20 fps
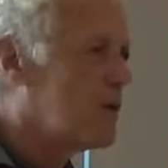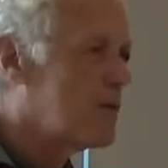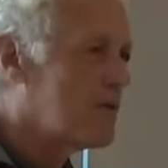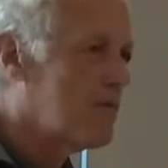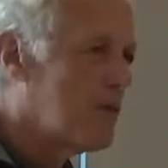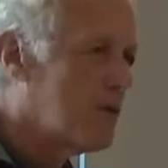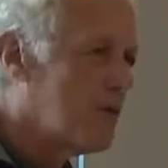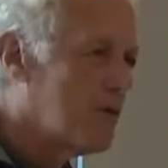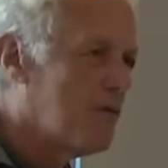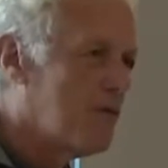
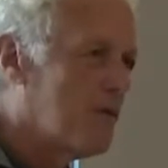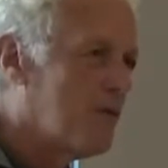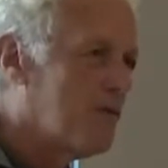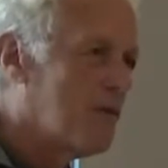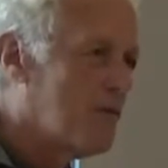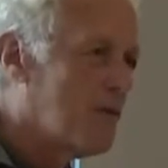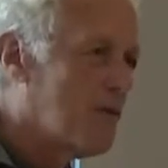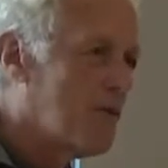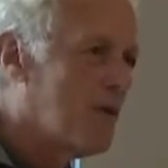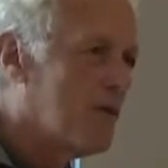most beautiful
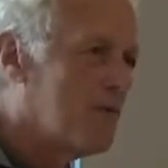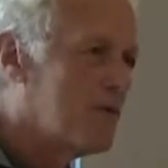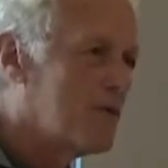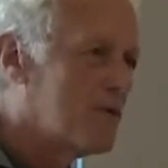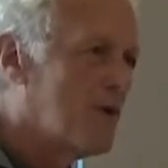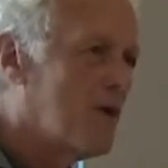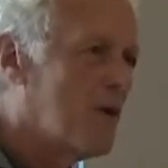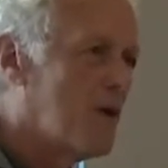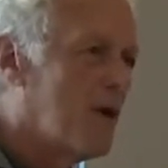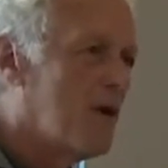forms,
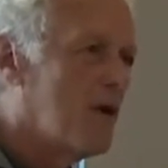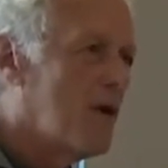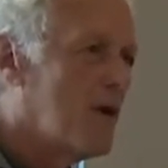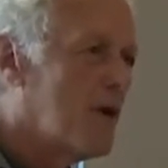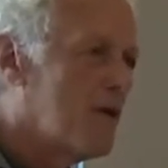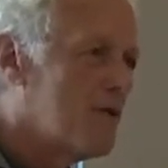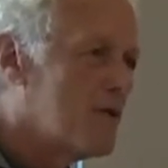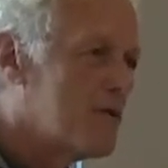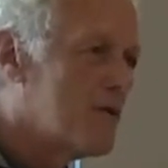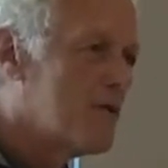
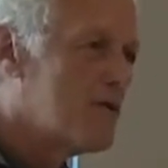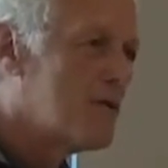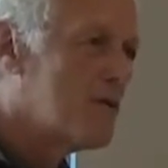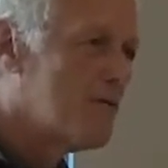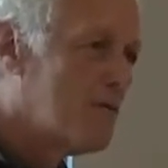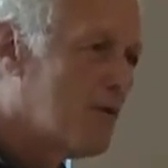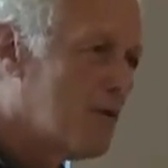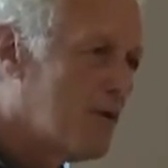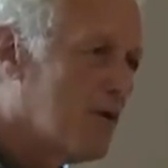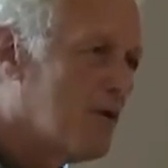is to
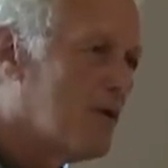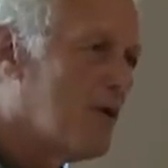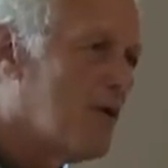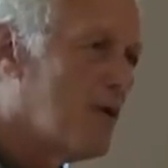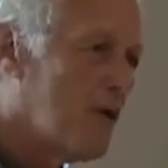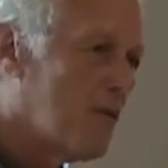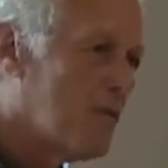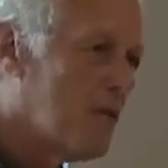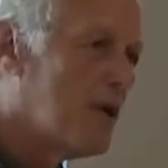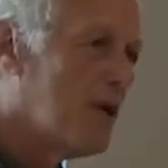support
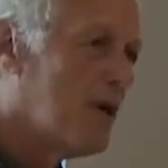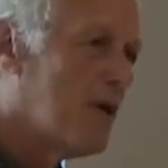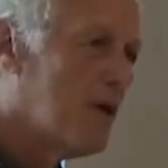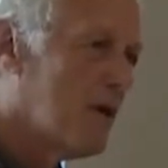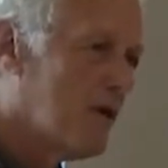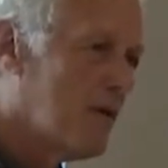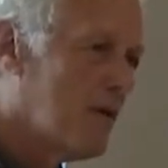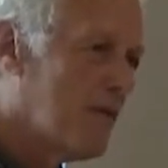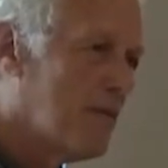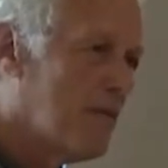harmony
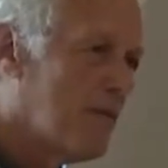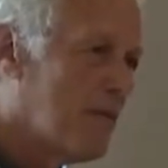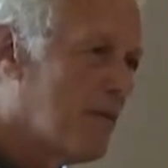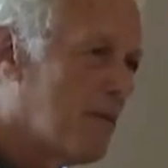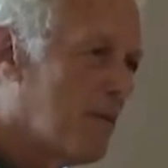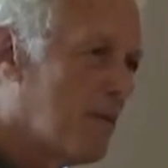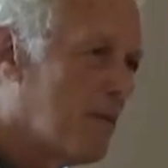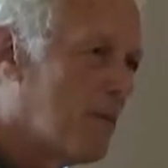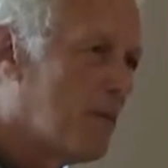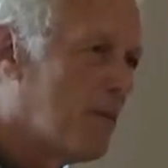health.
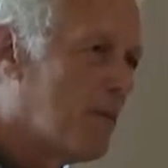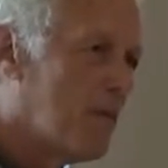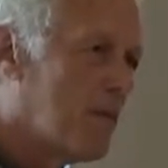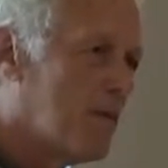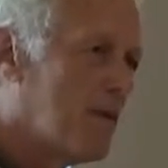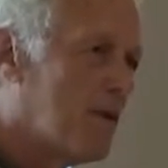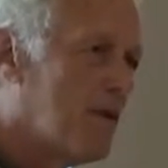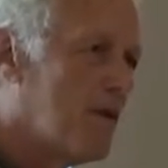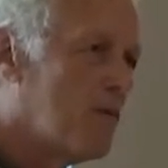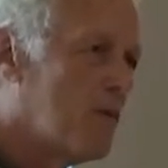
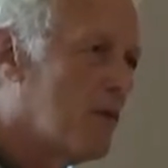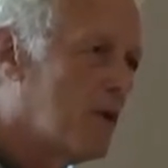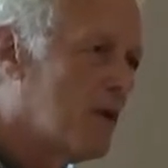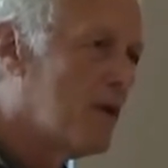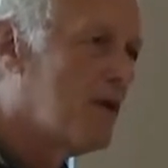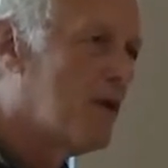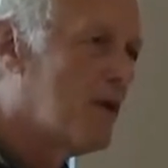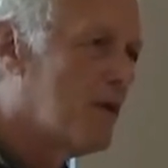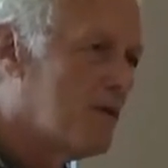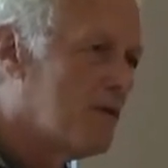It
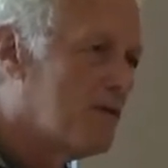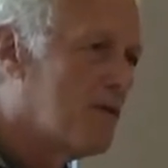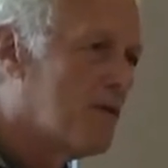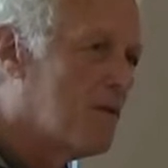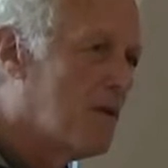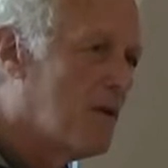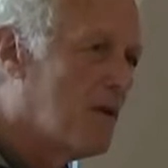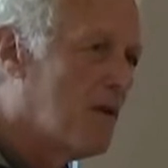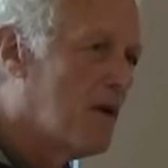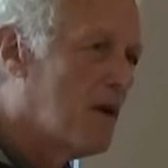really is.
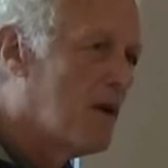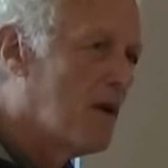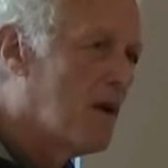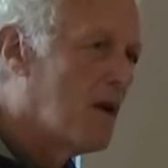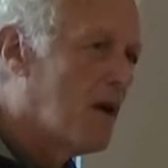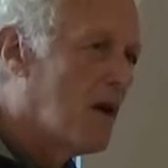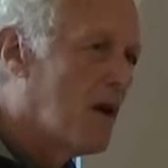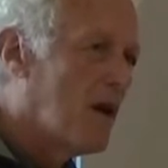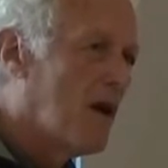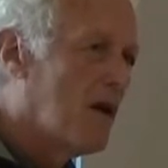
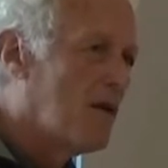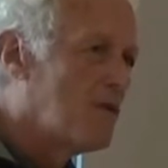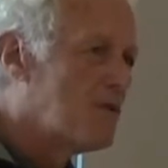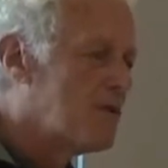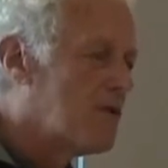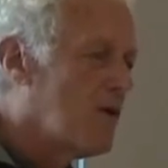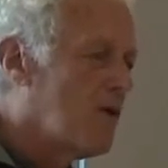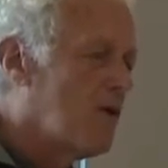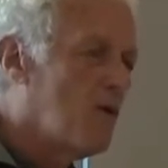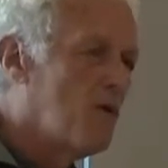And
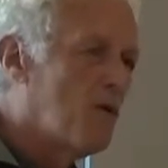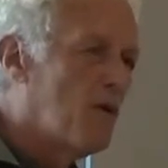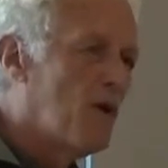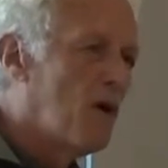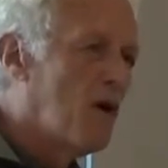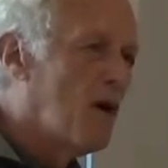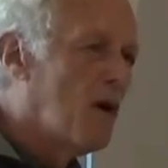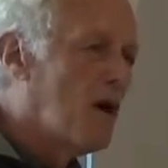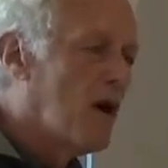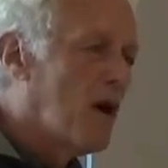so,
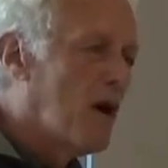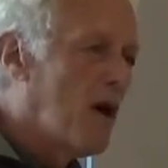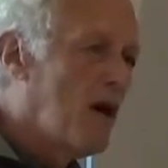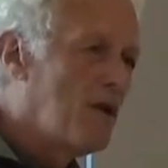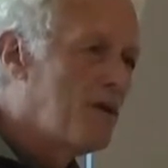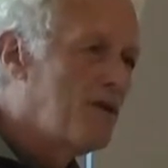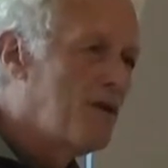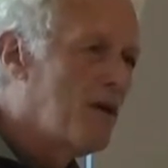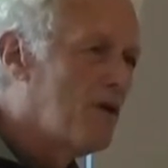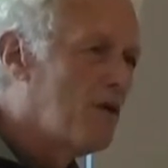
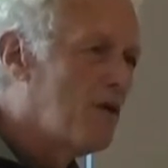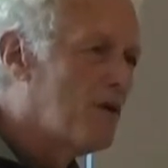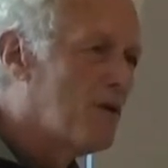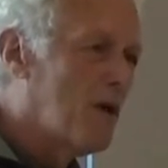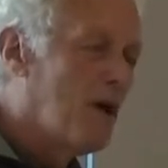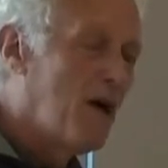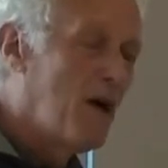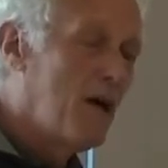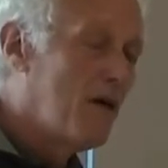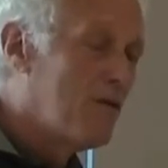I'll tell
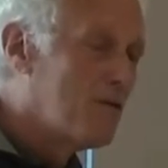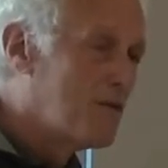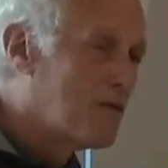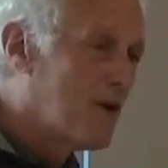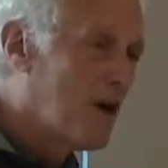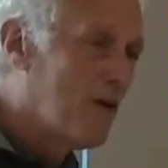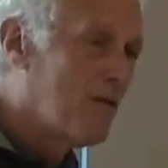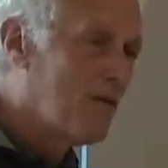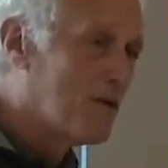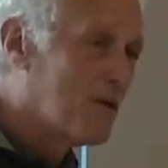you, I have
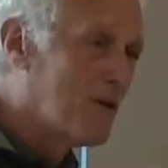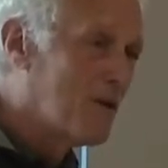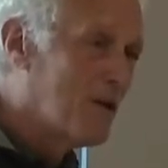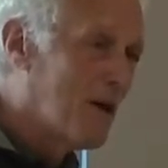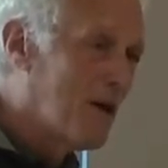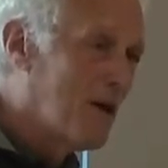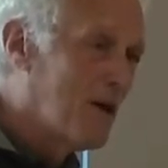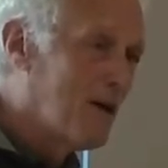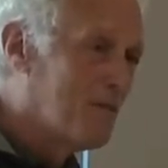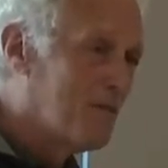traveled a
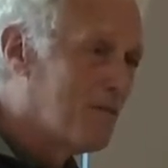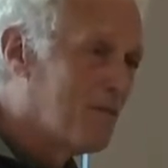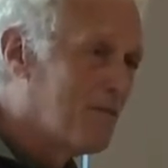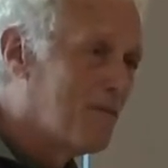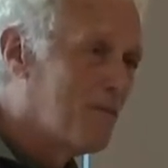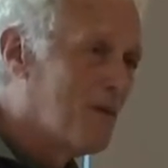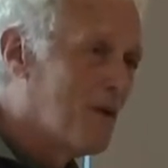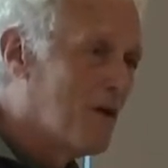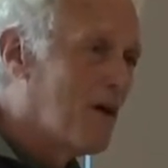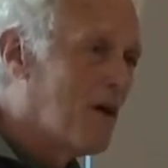lot.
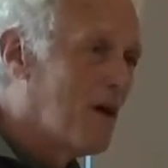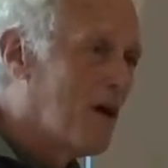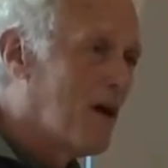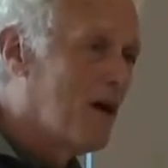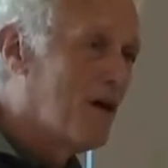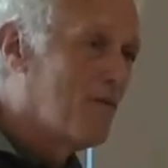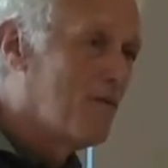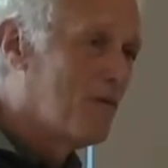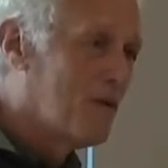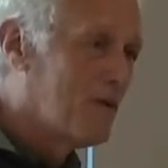I
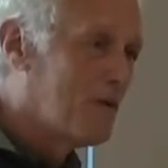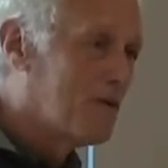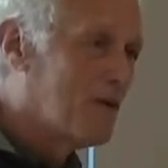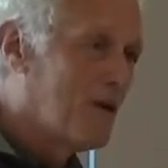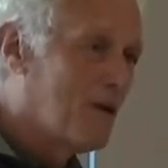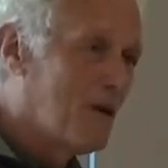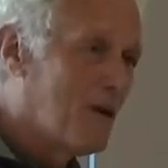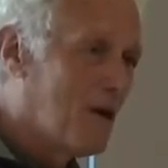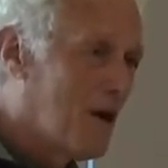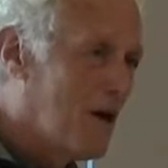have looked at
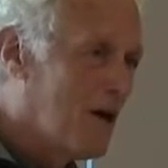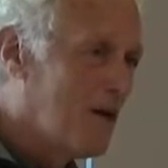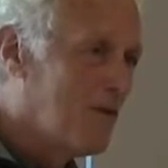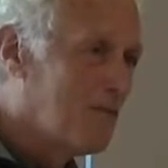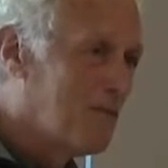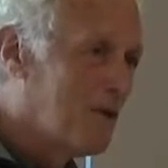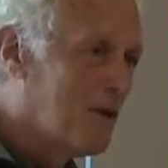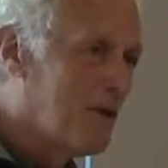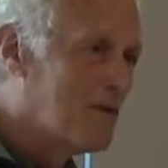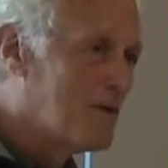a lot
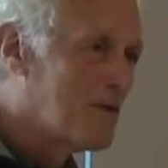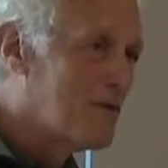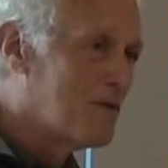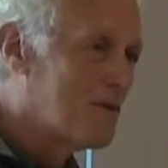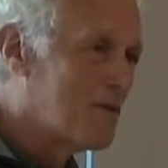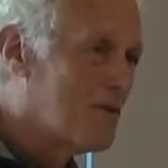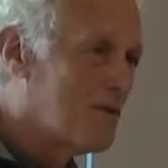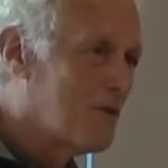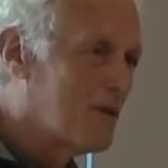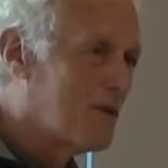of
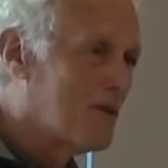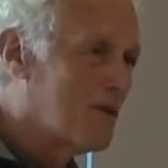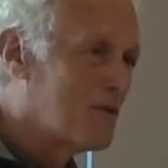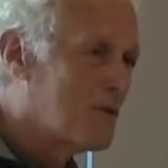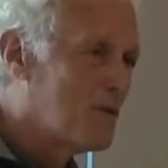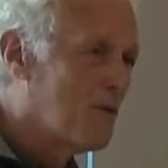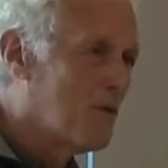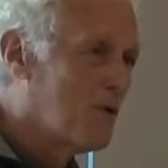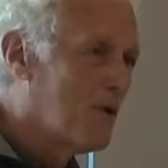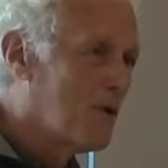places doing
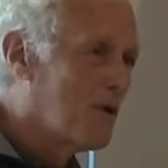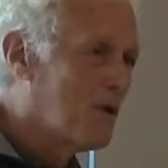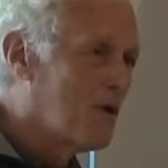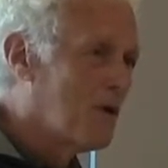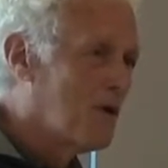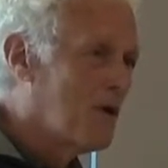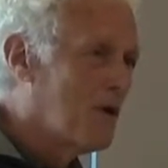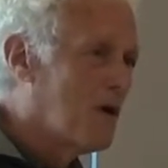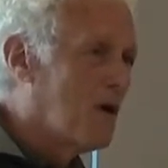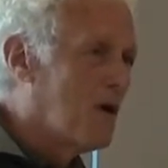this work.
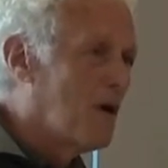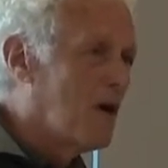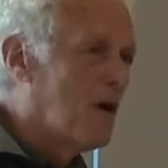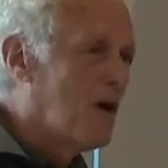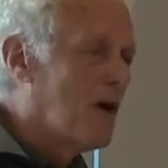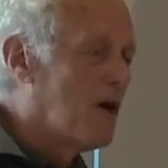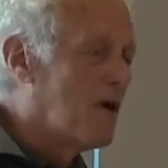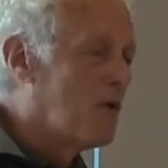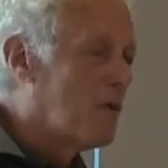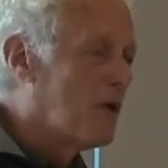
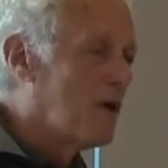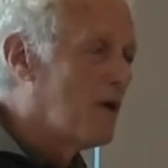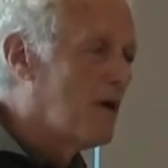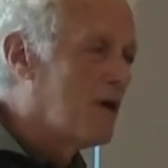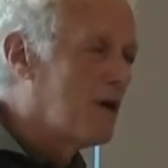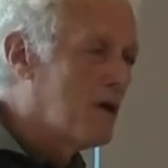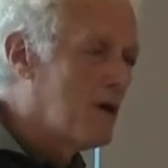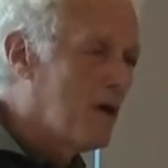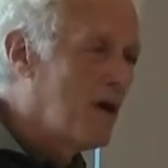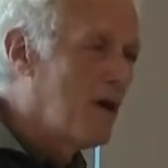And when
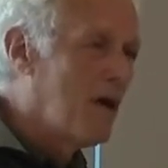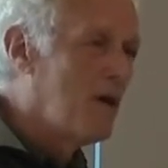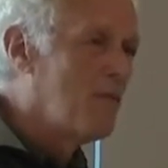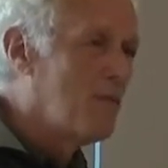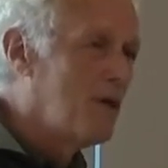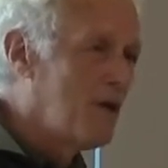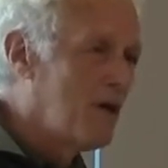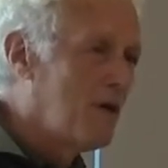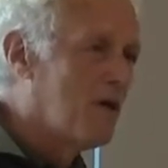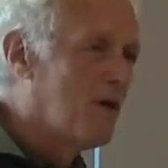I
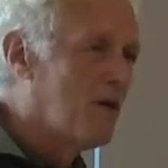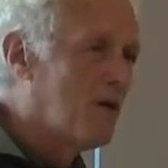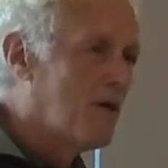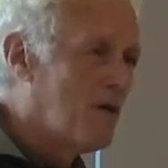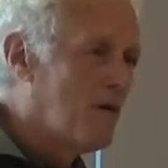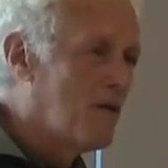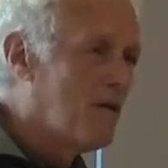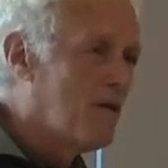came here,